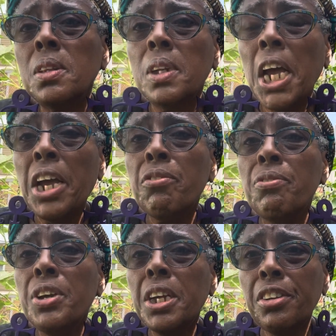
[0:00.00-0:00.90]
and
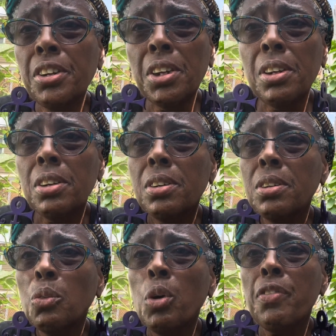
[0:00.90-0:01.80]
venting
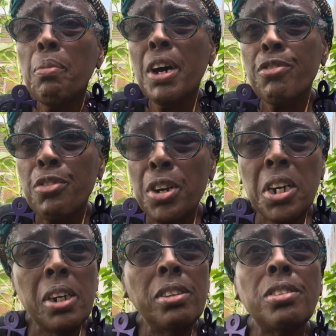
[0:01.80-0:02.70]
with my
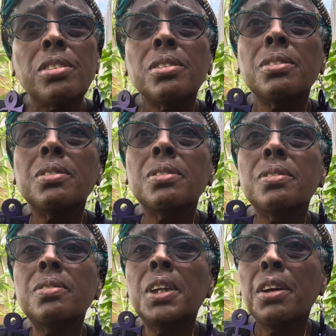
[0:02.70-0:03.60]
friends
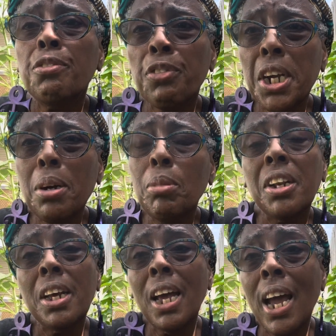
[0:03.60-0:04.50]
and family
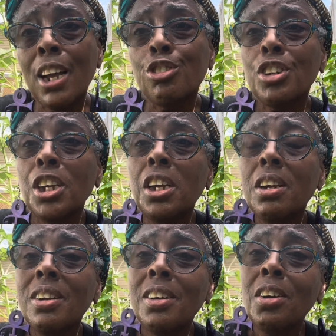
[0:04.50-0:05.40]
that actually
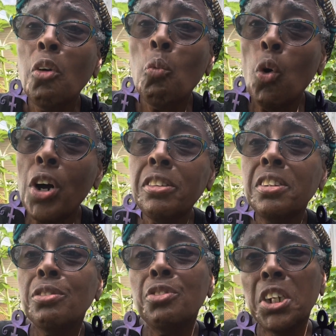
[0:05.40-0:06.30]
want to
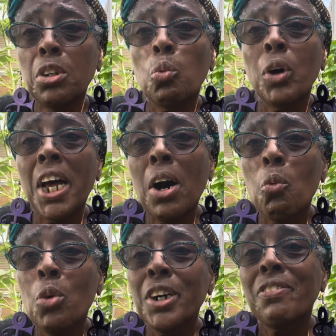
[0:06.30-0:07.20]
vent without
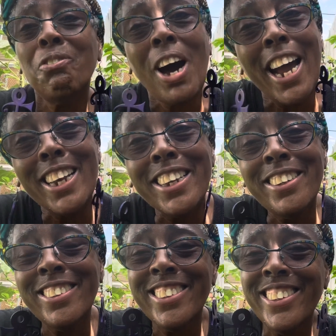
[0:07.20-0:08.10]
fighting.
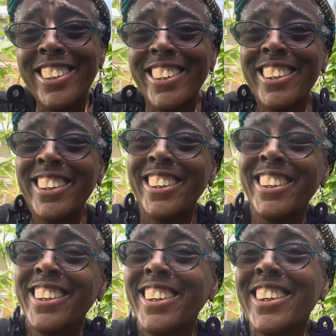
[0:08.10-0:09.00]

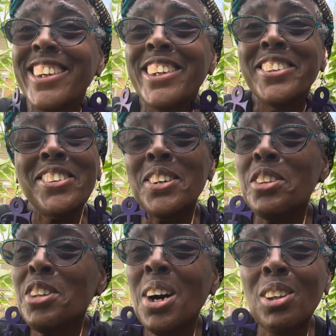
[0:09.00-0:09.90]
So it's
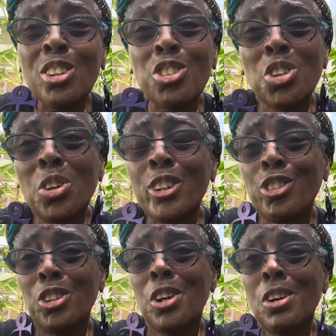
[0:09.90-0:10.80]
all a choice,
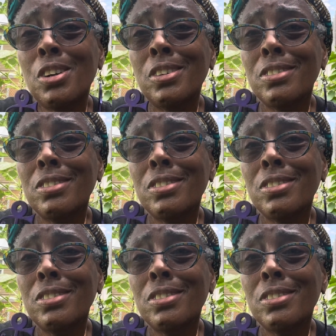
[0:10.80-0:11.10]
y'all.